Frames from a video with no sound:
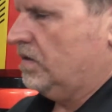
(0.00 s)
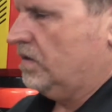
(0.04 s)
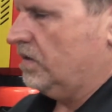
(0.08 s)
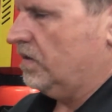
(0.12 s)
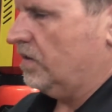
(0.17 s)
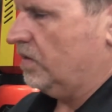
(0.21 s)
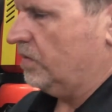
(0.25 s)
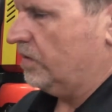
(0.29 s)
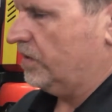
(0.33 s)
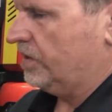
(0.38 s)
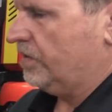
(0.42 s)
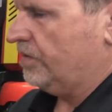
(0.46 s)

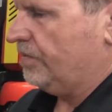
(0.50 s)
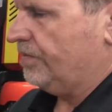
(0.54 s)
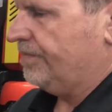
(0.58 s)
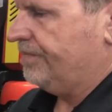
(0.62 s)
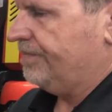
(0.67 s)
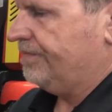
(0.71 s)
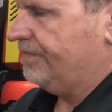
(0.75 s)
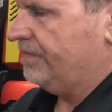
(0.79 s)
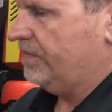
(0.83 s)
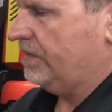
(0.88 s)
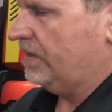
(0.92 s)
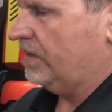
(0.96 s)
There we go.
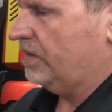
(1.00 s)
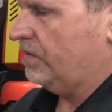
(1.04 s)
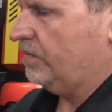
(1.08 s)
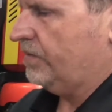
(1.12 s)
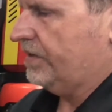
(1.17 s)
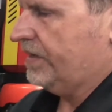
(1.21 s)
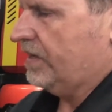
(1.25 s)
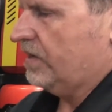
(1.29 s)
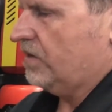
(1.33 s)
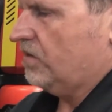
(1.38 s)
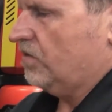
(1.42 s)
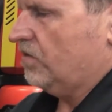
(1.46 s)
Now that we
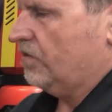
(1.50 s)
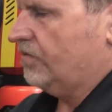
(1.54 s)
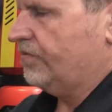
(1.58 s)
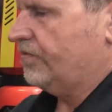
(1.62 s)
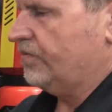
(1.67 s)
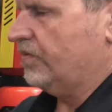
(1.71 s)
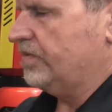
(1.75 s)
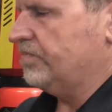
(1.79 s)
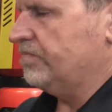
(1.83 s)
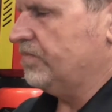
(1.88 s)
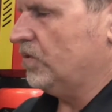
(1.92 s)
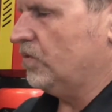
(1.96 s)
got all
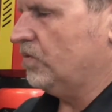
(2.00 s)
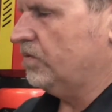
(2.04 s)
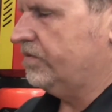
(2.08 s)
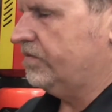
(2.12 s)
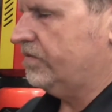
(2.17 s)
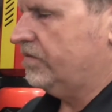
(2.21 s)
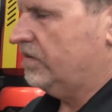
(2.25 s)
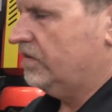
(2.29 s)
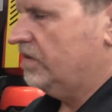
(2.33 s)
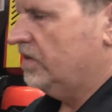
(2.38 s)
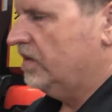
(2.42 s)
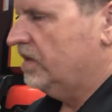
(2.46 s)
3
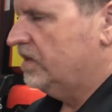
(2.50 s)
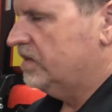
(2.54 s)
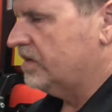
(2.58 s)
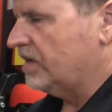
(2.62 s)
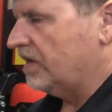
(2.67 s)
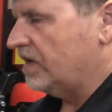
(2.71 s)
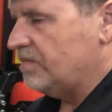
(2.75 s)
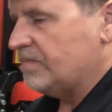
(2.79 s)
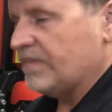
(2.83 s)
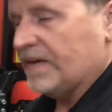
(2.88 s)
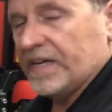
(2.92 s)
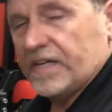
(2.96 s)
bolts
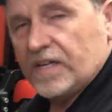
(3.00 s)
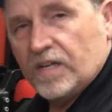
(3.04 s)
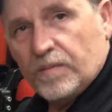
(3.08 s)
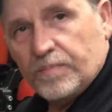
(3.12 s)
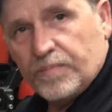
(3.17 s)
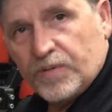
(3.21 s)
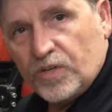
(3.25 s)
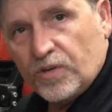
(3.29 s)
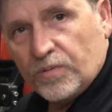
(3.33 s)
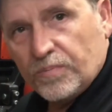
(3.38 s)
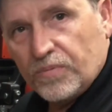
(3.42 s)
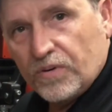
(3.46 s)
tightened back
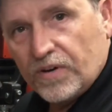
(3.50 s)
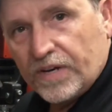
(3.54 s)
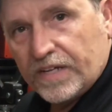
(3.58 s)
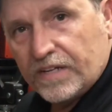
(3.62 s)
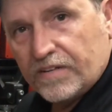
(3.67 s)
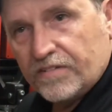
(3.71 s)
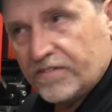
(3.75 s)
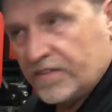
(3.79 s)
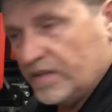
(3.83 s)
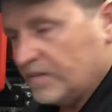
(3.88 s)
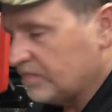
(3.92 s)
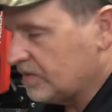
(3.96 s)
up and your brake
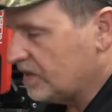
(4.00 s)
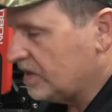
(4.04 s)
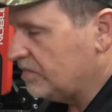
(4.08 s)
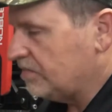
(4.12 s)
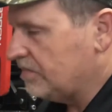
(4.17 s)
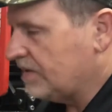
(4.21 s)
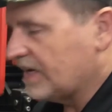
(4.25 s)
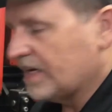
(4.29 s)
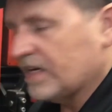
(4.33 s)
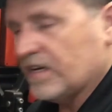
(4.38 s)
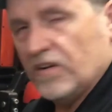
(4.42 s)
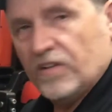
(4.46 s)
assembly
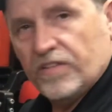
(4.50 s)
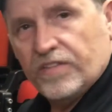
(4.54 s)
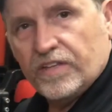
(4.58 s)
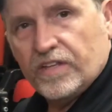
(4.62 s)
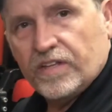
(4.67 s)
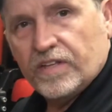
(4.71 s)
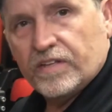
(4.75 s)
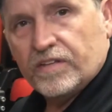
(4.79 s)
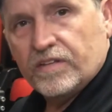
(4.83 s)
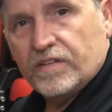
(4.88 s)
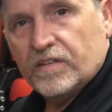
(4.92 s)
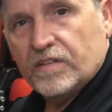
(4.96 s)
back on
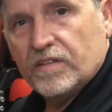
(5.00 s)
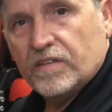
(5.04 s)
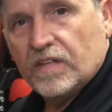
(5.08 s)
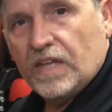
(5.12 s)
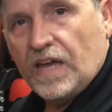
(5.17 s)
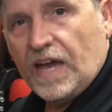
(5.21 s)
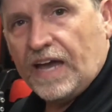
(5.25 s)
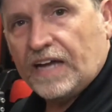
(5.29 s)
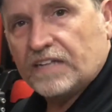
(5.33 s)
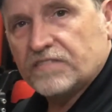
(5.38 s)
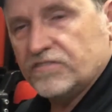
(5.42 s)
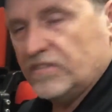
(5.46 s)
the
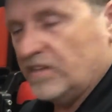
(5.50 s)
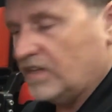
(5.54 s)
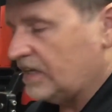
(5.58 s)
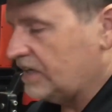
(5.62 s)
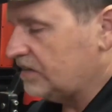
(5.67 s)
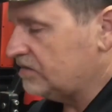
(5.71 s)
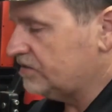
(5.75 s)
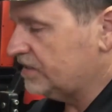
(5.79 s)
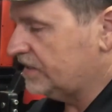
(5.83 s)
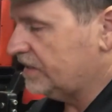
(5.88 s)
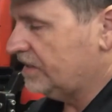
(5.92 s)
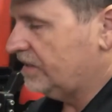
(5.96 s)
axle
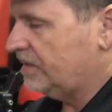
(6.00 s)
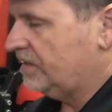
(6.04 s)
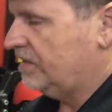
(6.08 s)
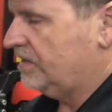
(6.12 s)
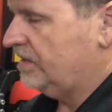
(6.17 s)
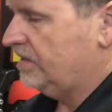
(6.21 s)
housing,